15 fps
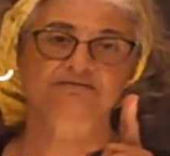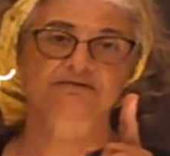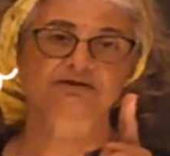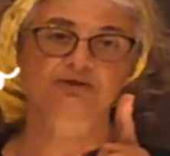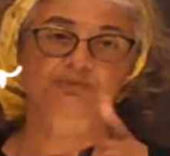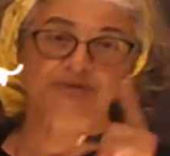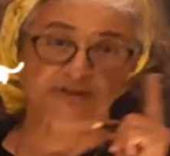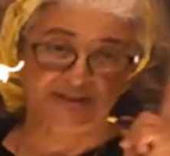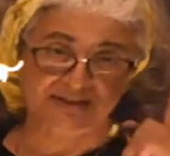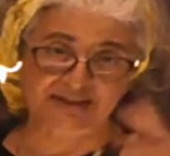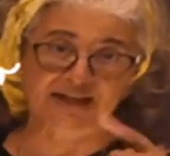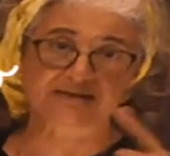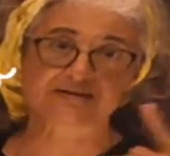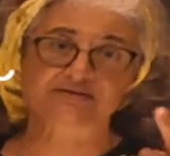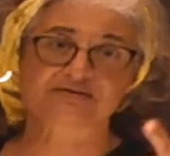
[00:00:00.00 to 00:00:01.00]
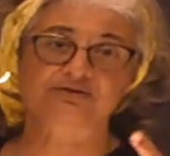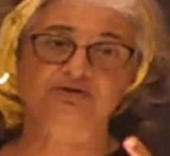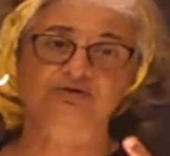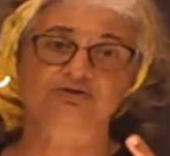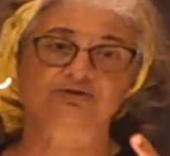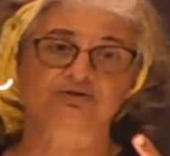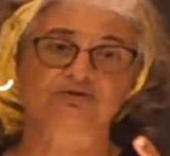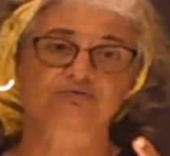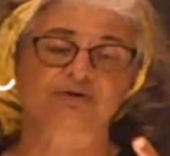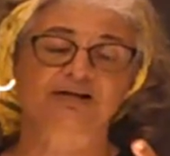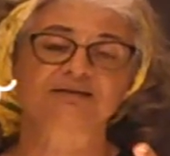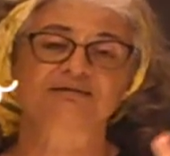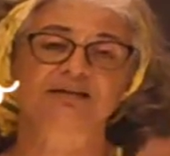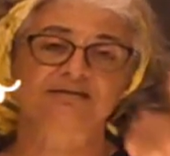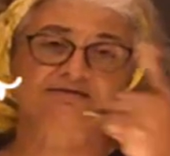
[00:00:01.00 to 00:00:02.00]
because that's a circle, right?
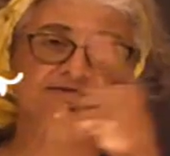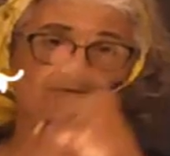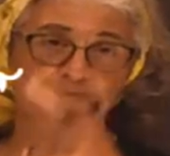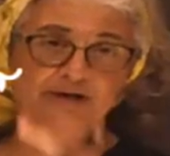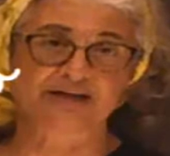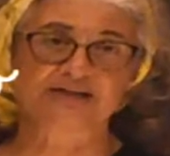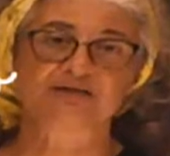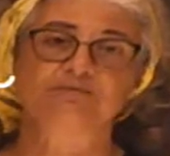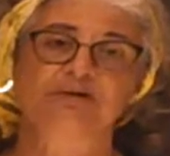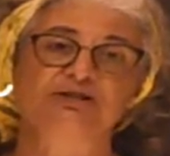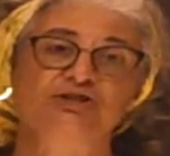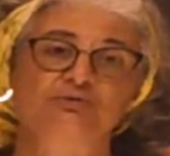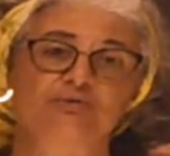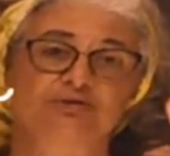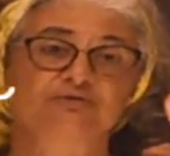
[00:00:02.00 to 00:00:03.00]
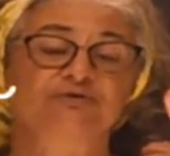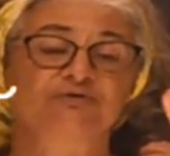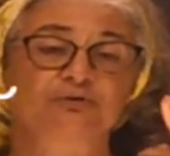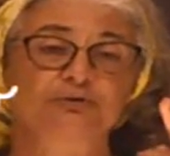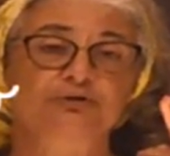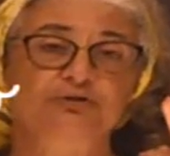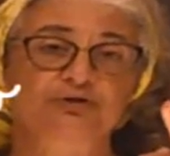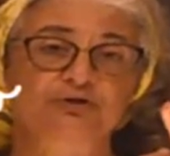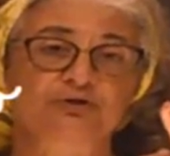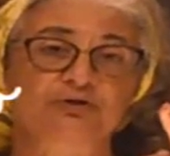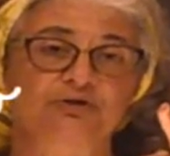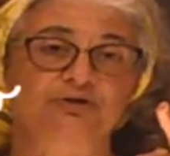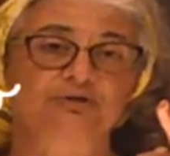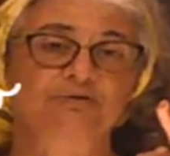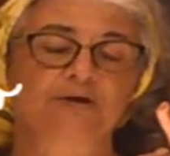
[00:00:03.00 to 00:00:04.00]
That's the radian measurement of a full
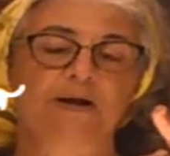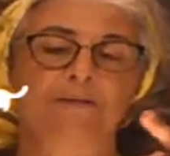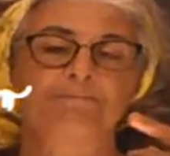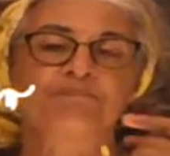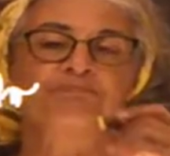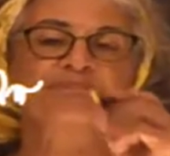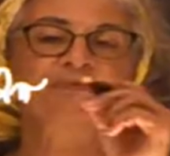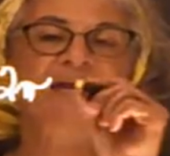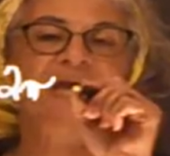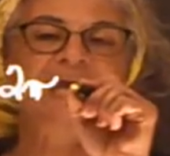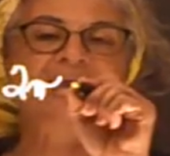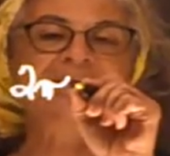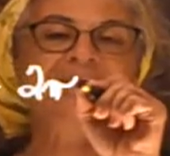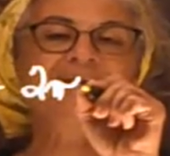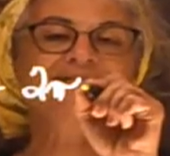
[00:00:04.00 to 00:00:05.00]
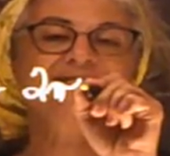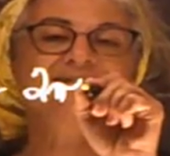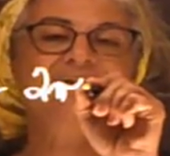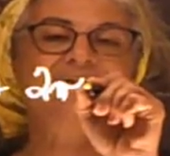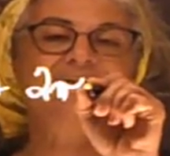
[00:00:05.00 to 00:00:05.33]
circle, and